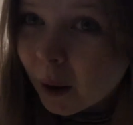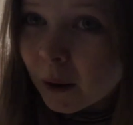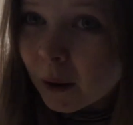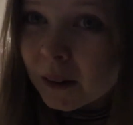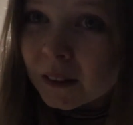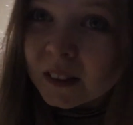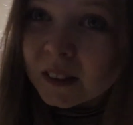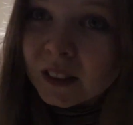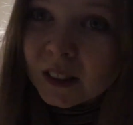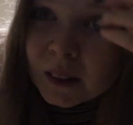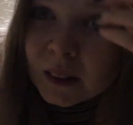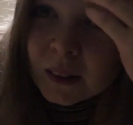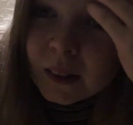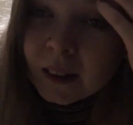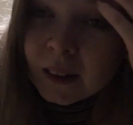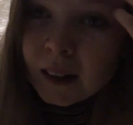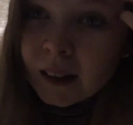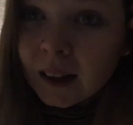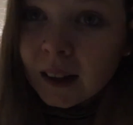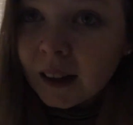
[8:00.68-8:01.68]
porridge.
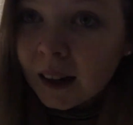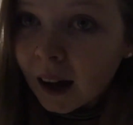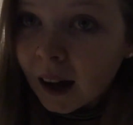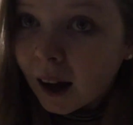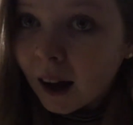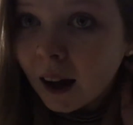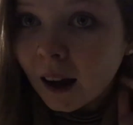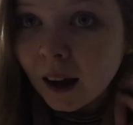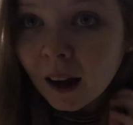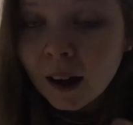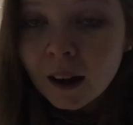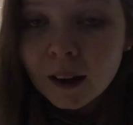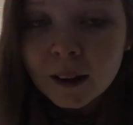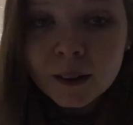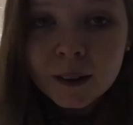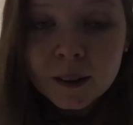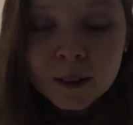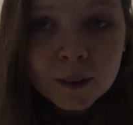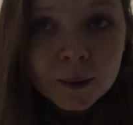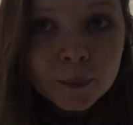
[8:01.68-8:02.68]

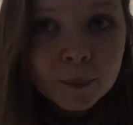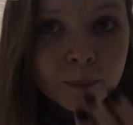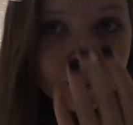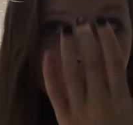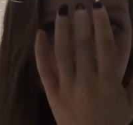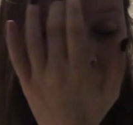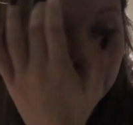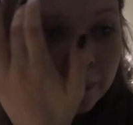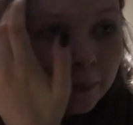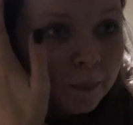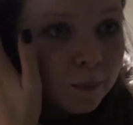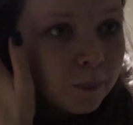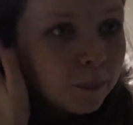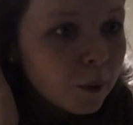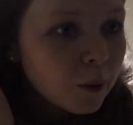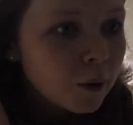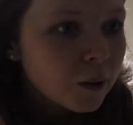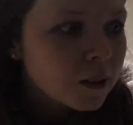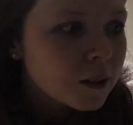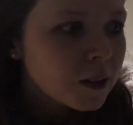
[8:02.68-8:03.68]

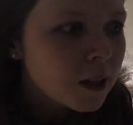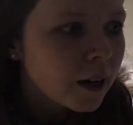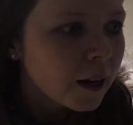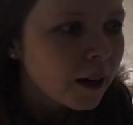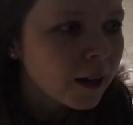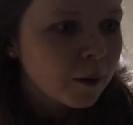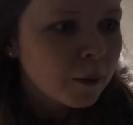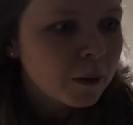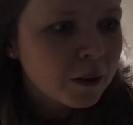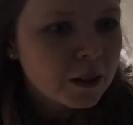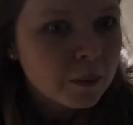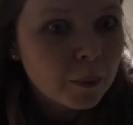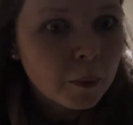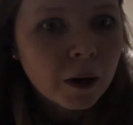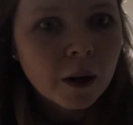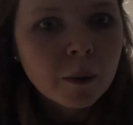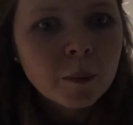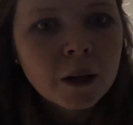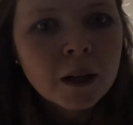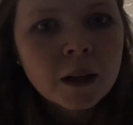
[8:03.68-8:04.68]
But today I went to
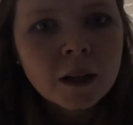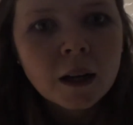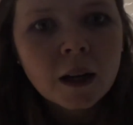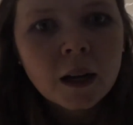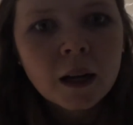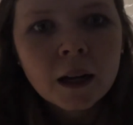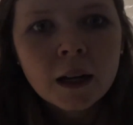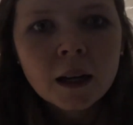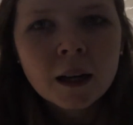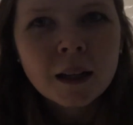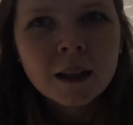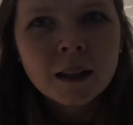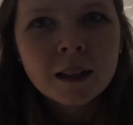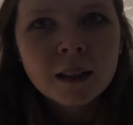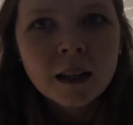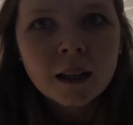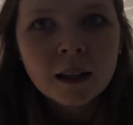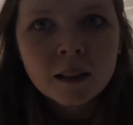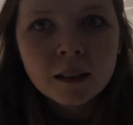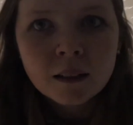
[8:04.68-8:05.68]
Primark
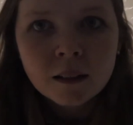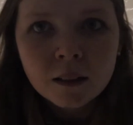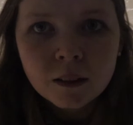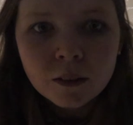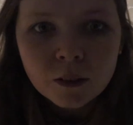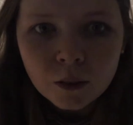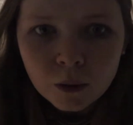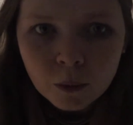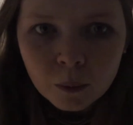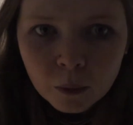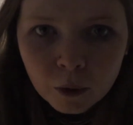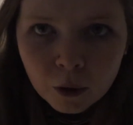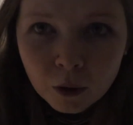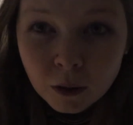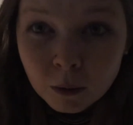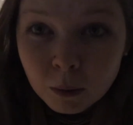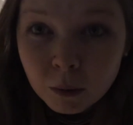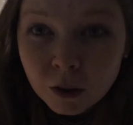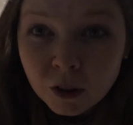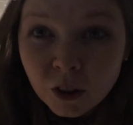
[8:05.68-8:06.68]
and I did some
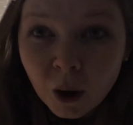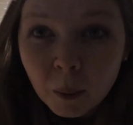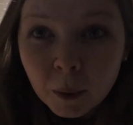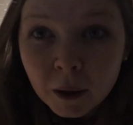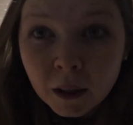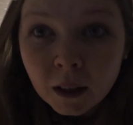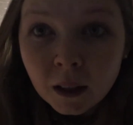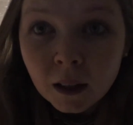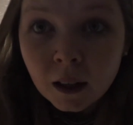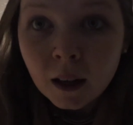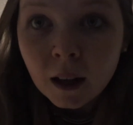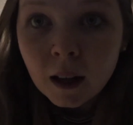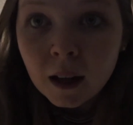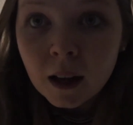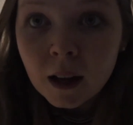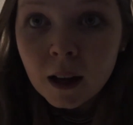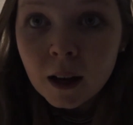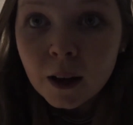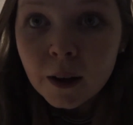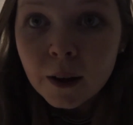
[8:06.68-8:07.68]
Christmas shopping.
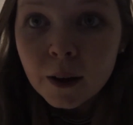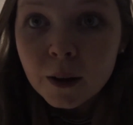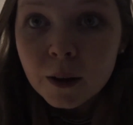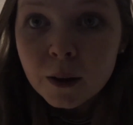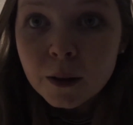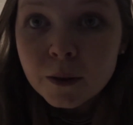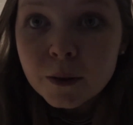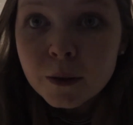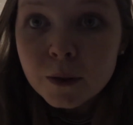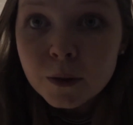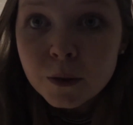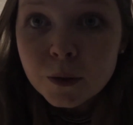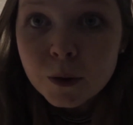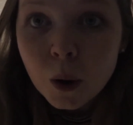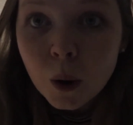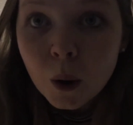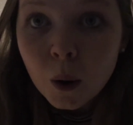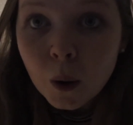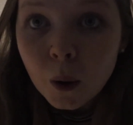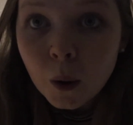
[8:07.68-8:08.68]

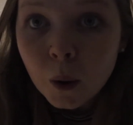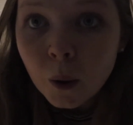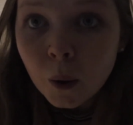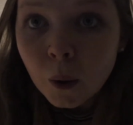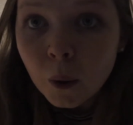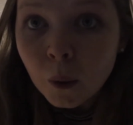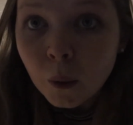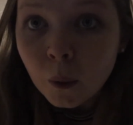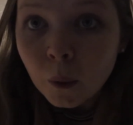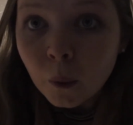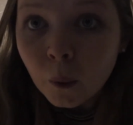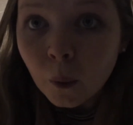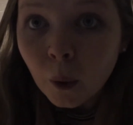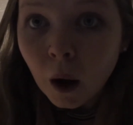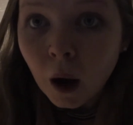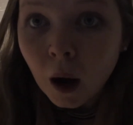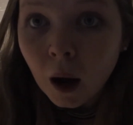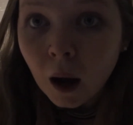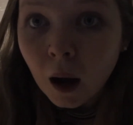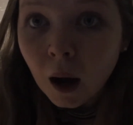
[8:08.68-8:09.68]

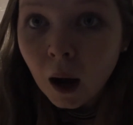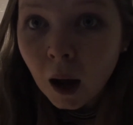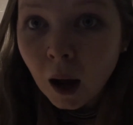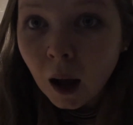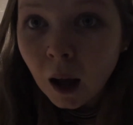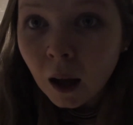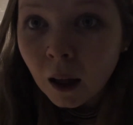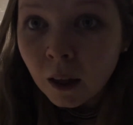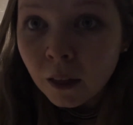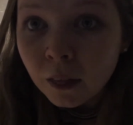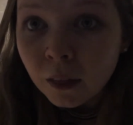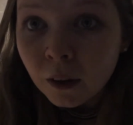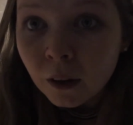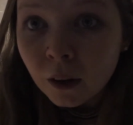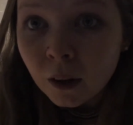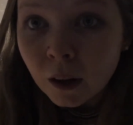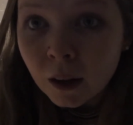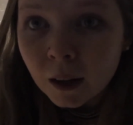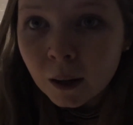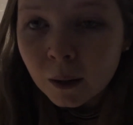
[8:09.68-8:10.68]
So I
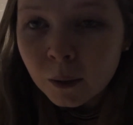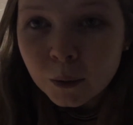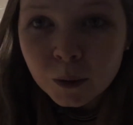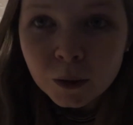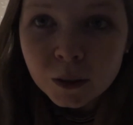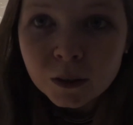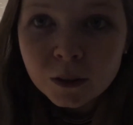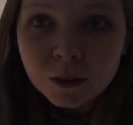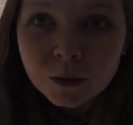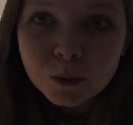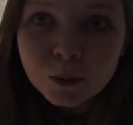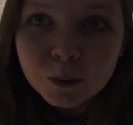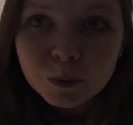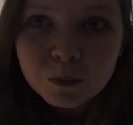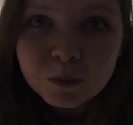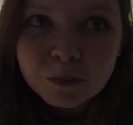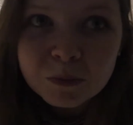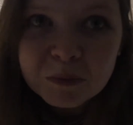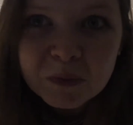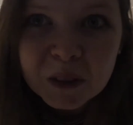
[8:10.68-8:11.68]
thought I would
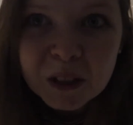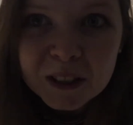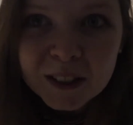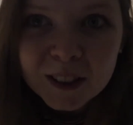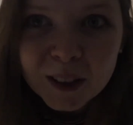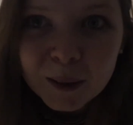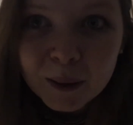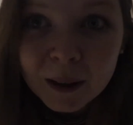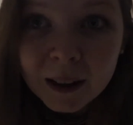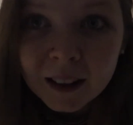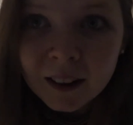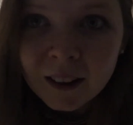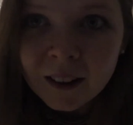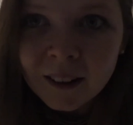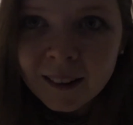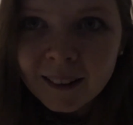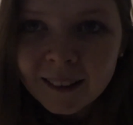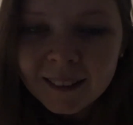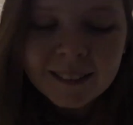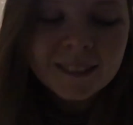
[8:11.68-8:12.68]
show what I got.